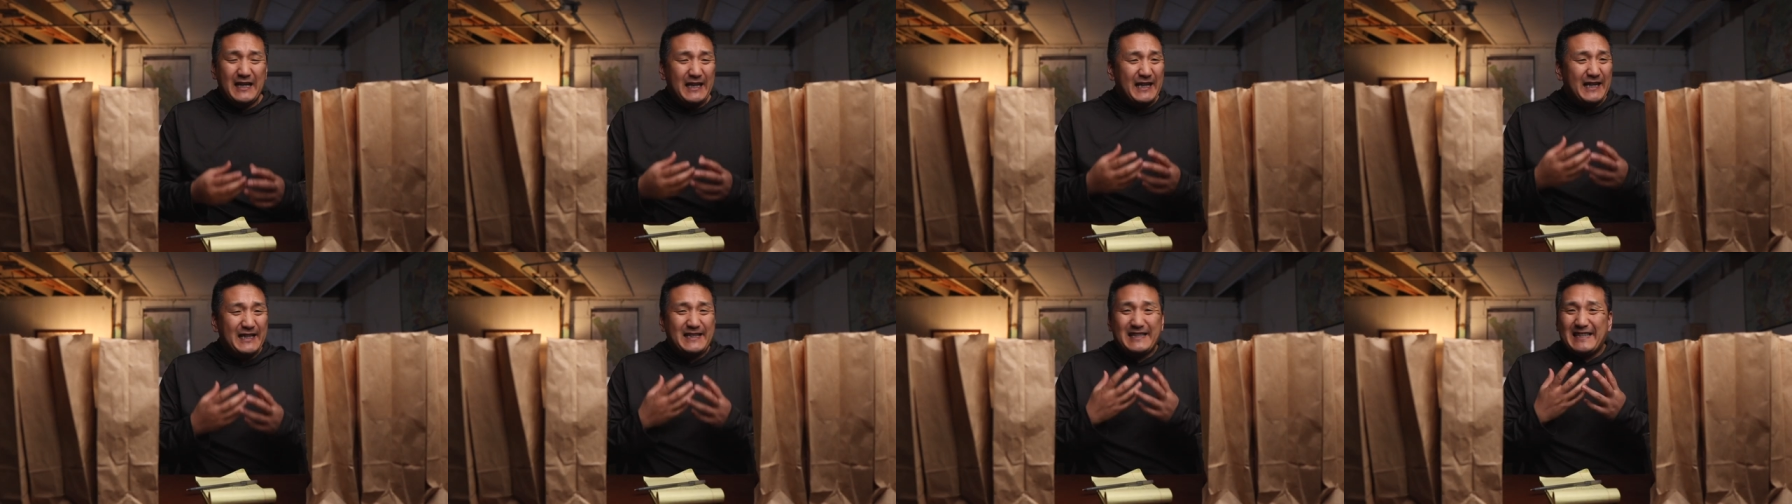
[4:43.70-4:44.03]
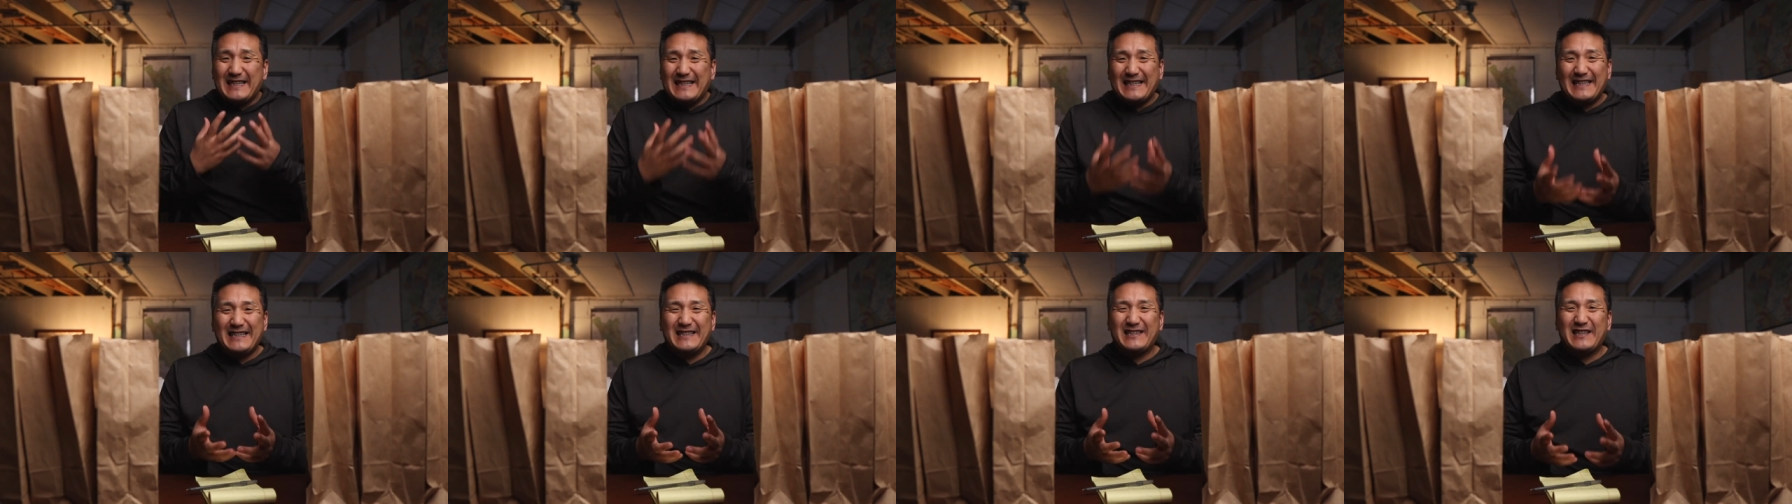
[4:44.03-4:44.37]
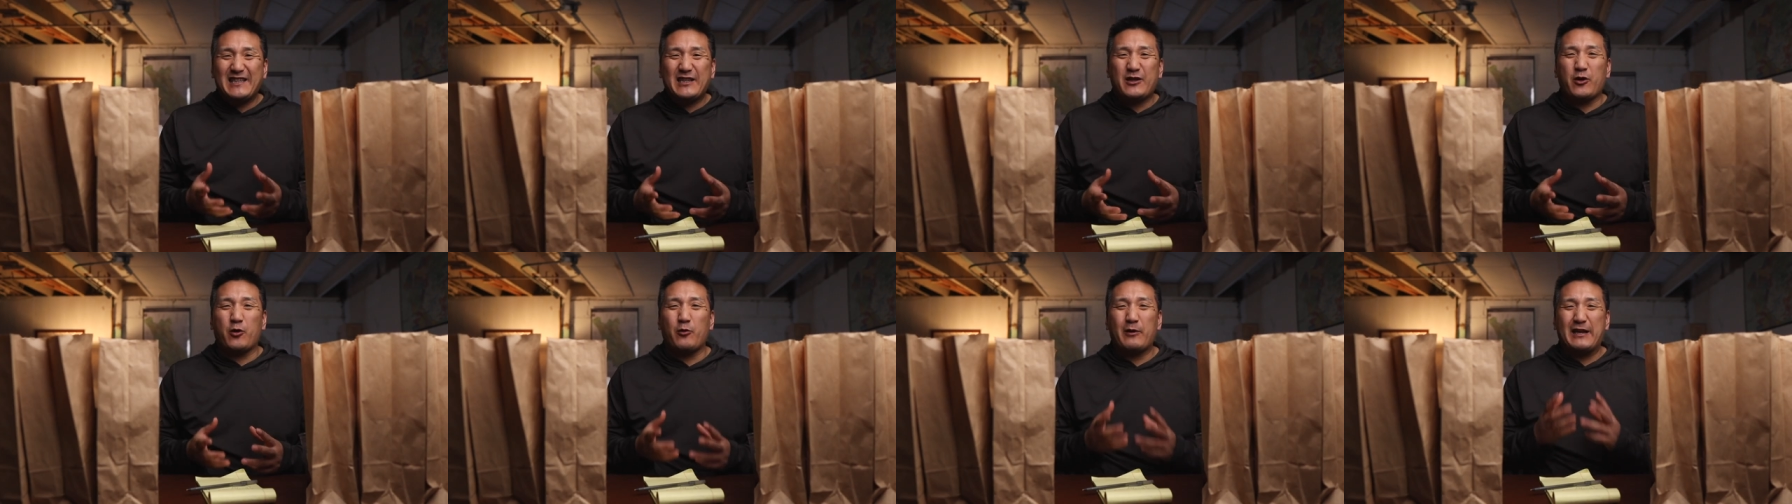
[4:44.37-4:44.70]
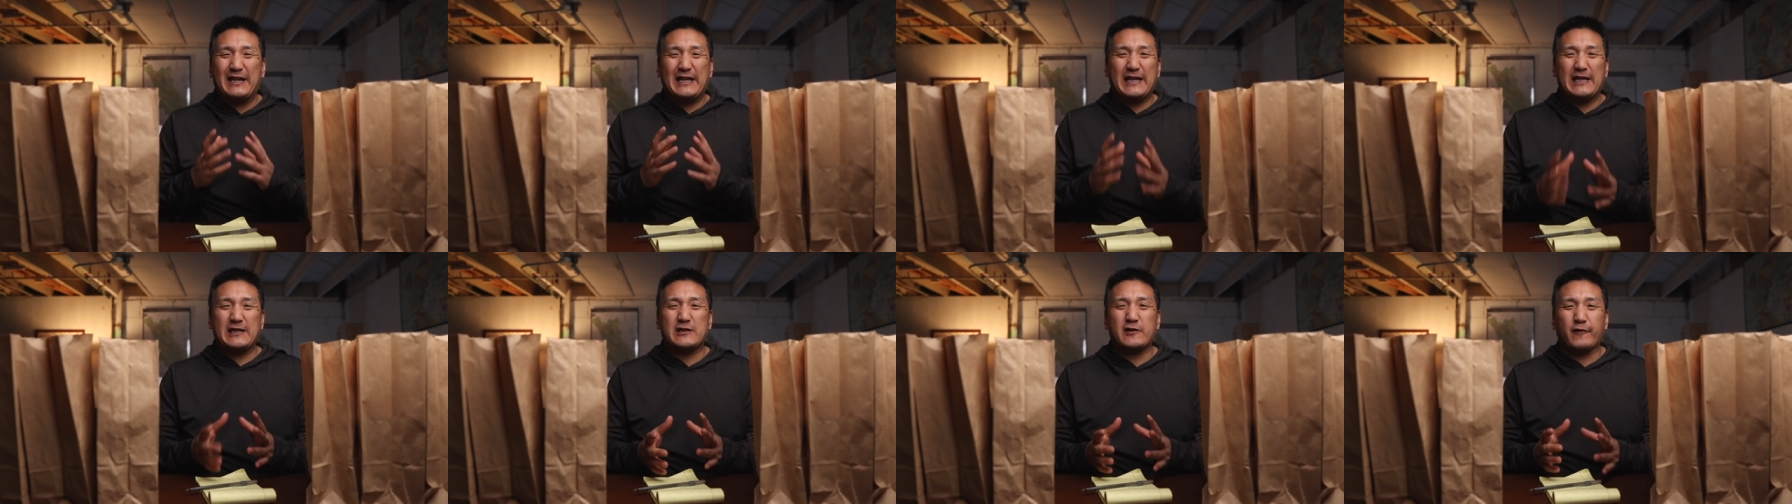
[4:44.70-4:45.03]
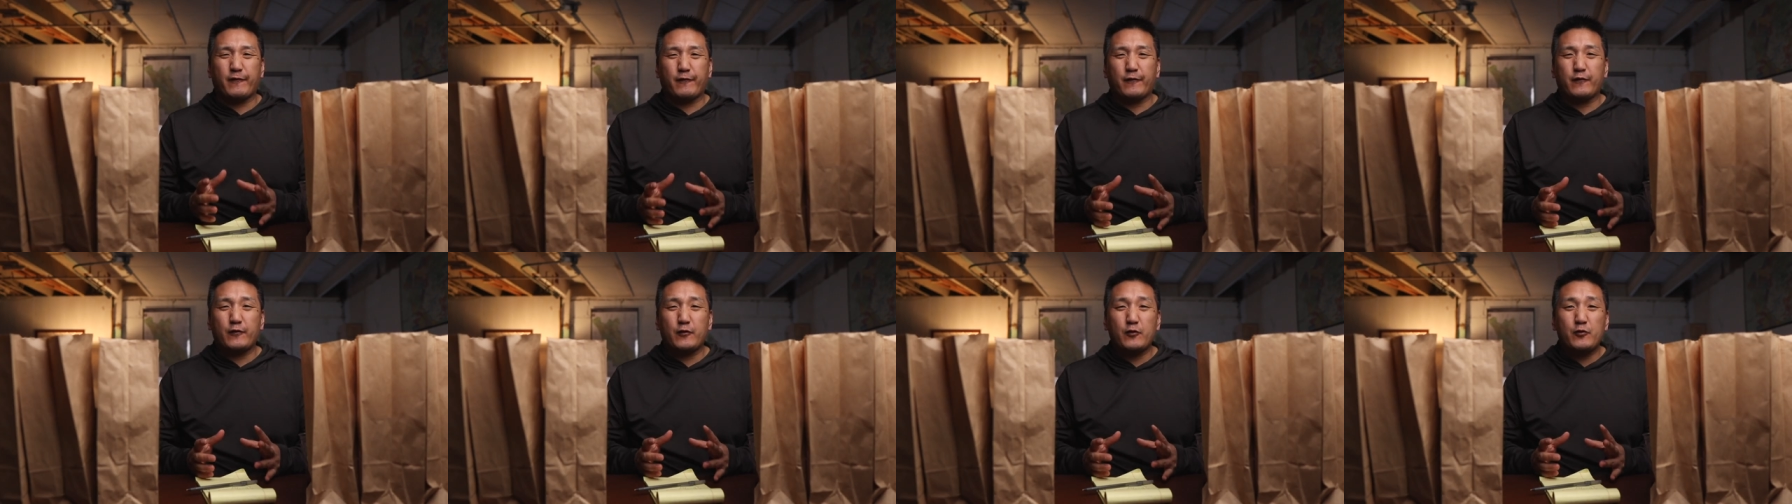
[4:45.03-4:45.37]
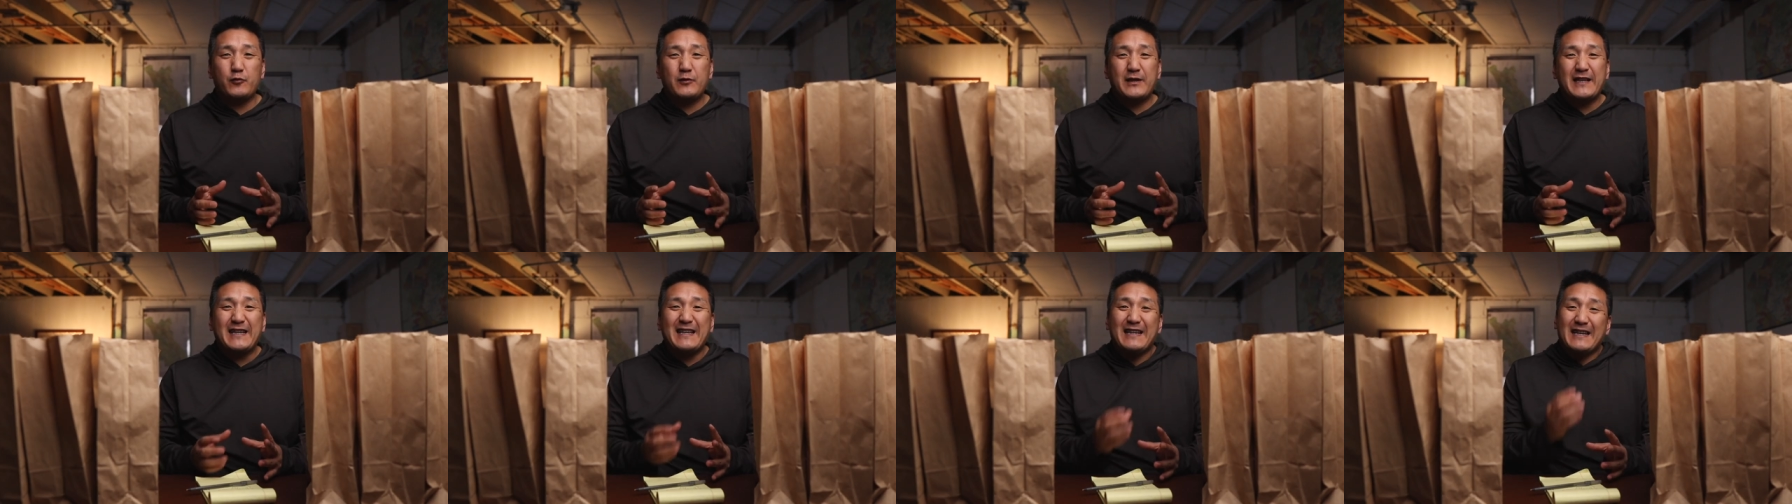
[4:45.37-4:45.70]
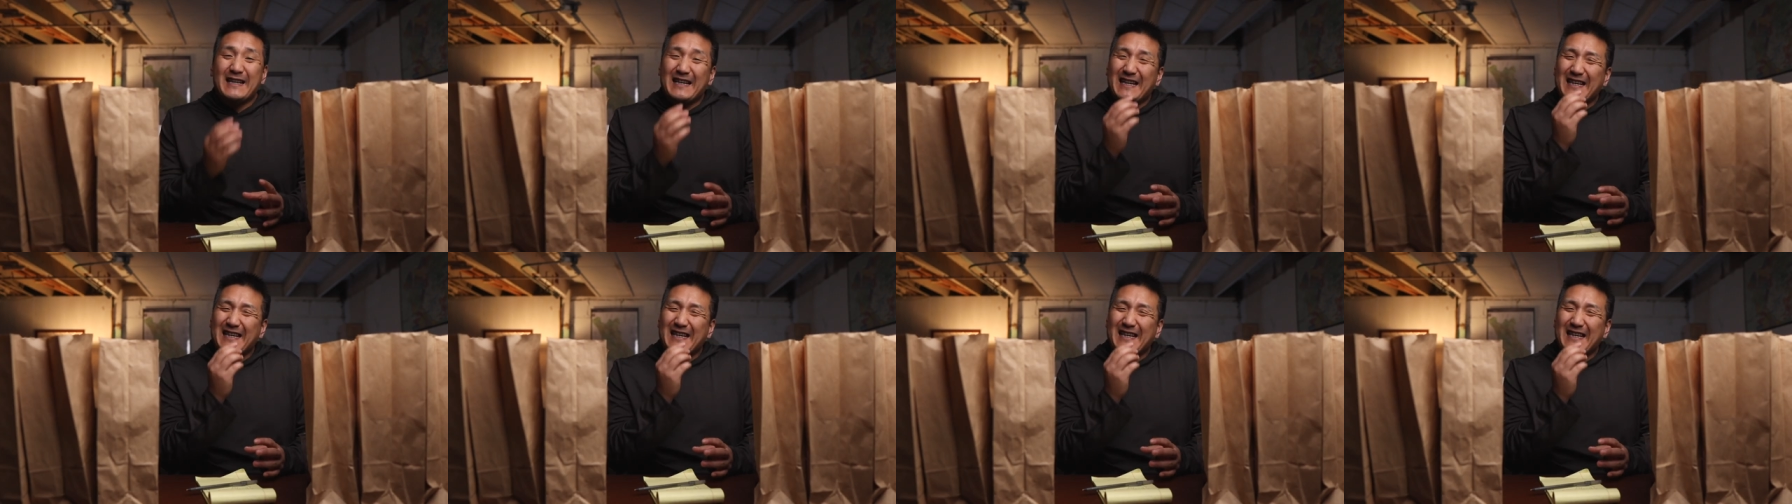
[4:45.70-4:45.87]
It's easygoing, it's fruity,